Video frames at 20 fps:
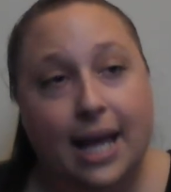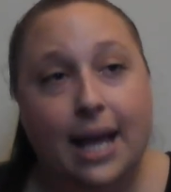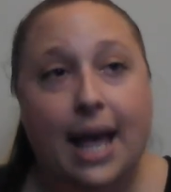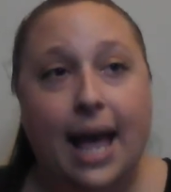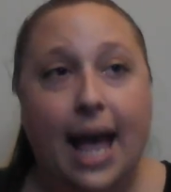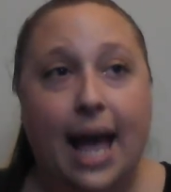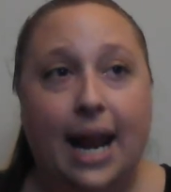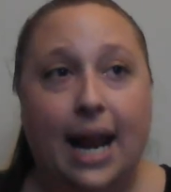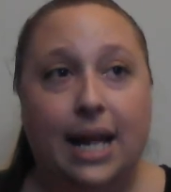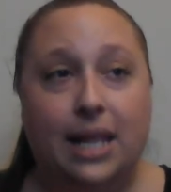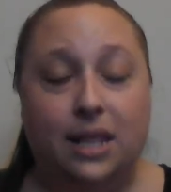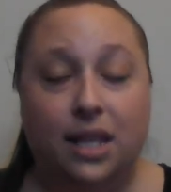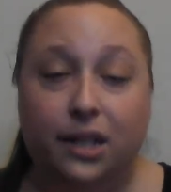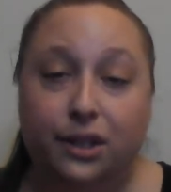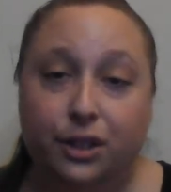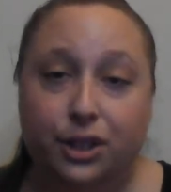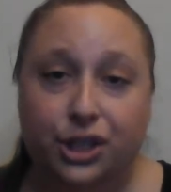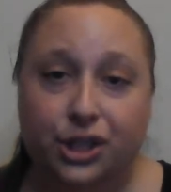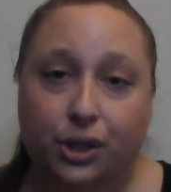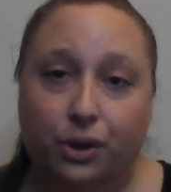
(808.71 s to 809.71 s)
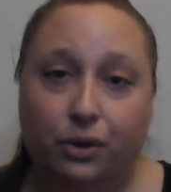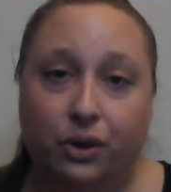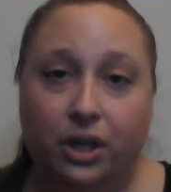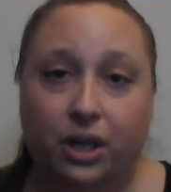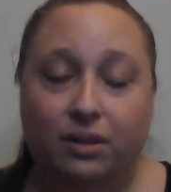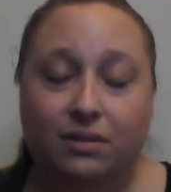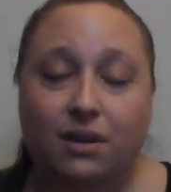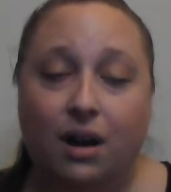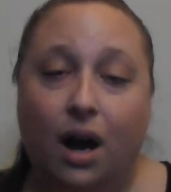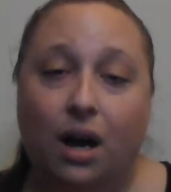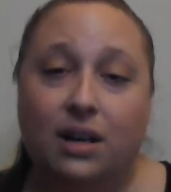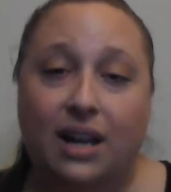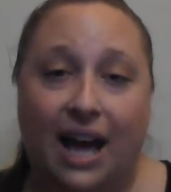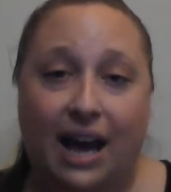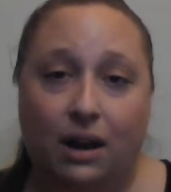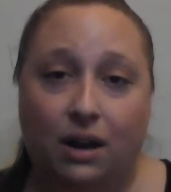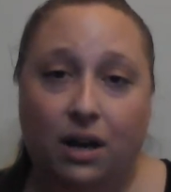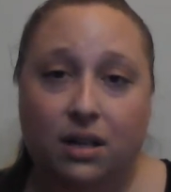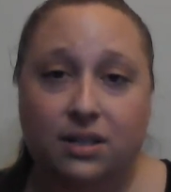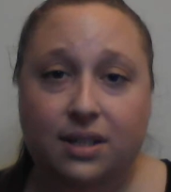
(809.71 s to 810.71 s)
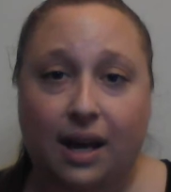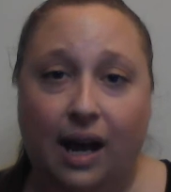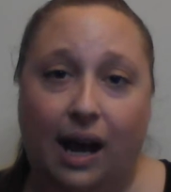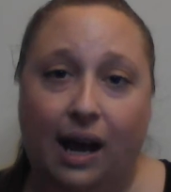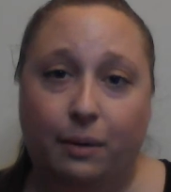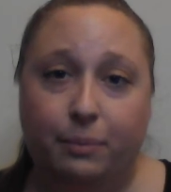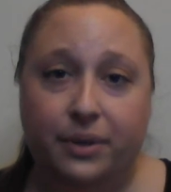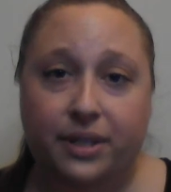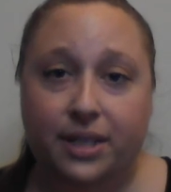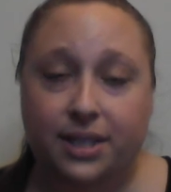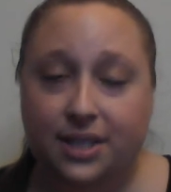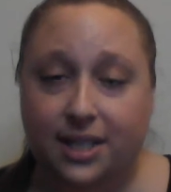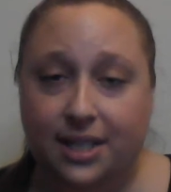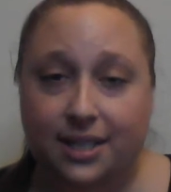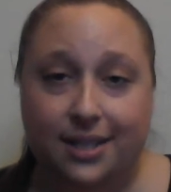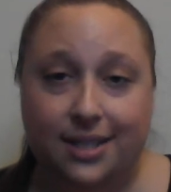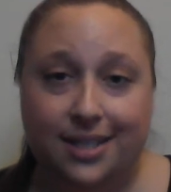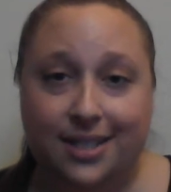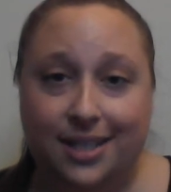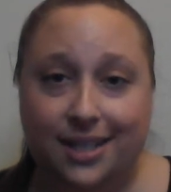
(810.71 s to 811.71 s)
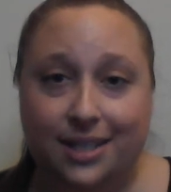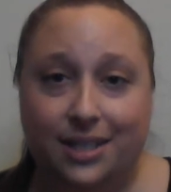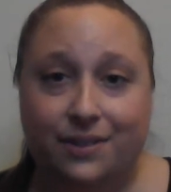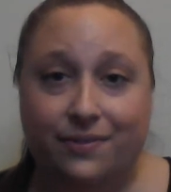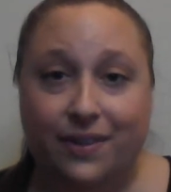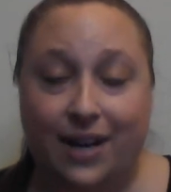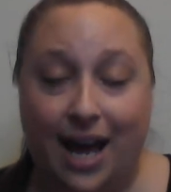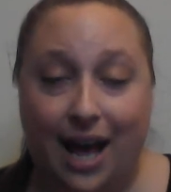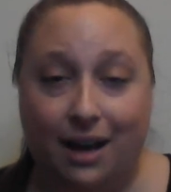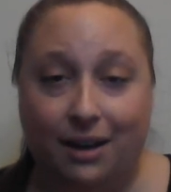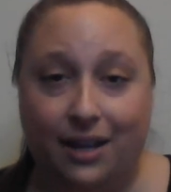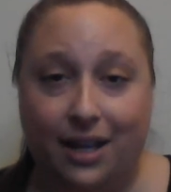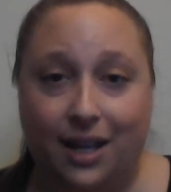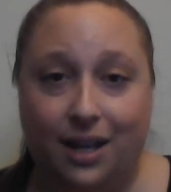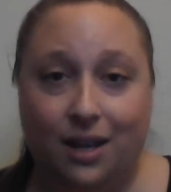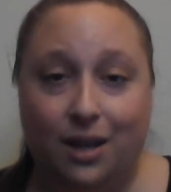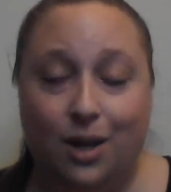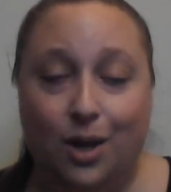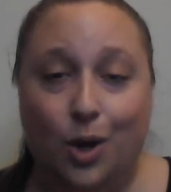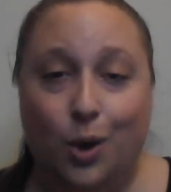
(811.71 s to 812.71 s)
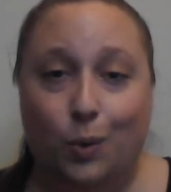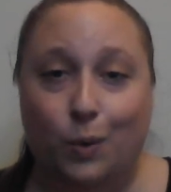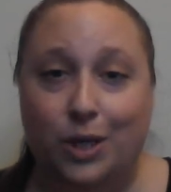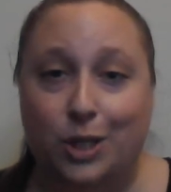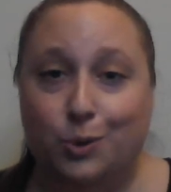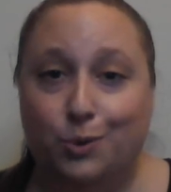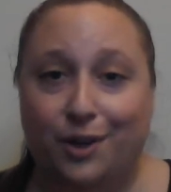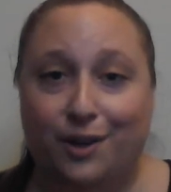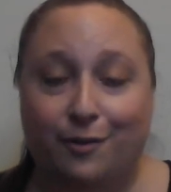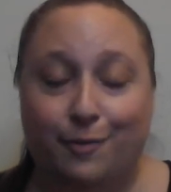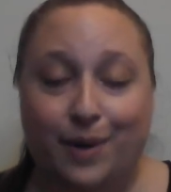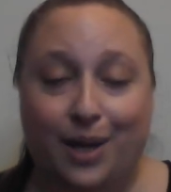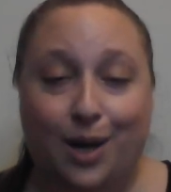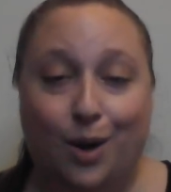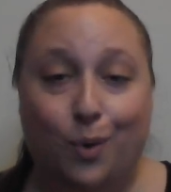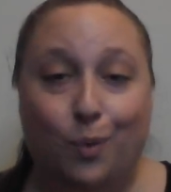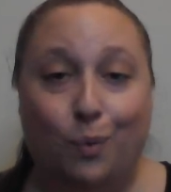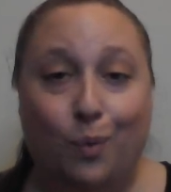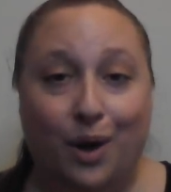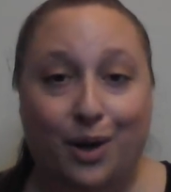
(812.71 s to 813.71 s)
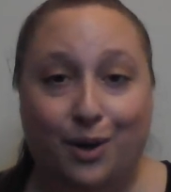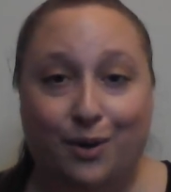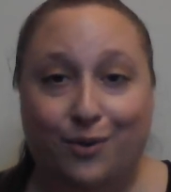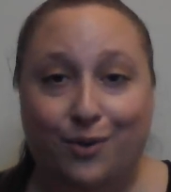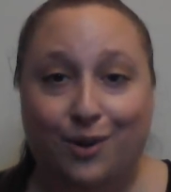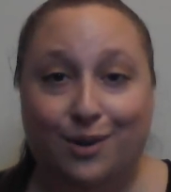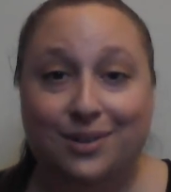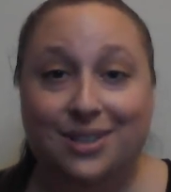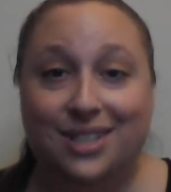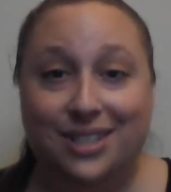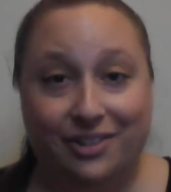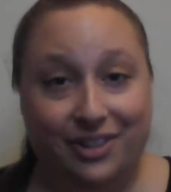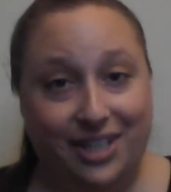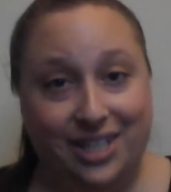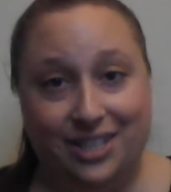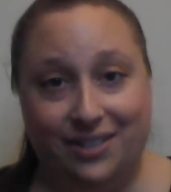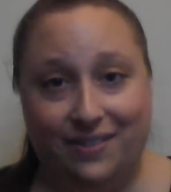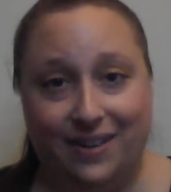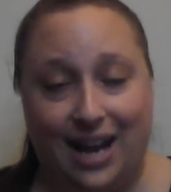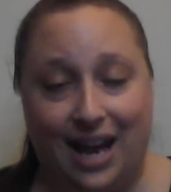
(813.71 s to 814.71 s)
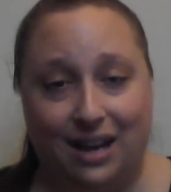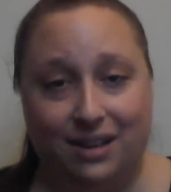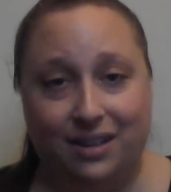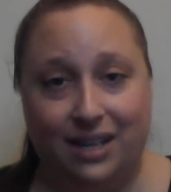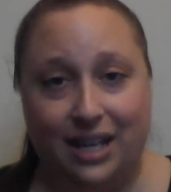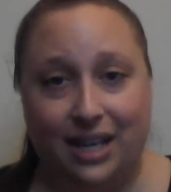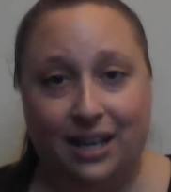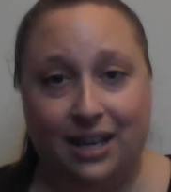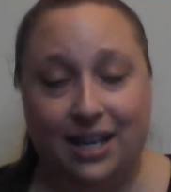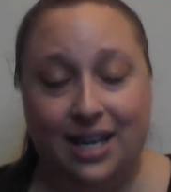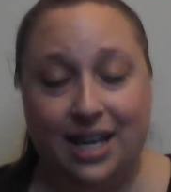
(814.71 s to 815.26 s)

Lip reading: And I think the show could have gone out on top with the season 6 finale, which would have been a wonderful series finale.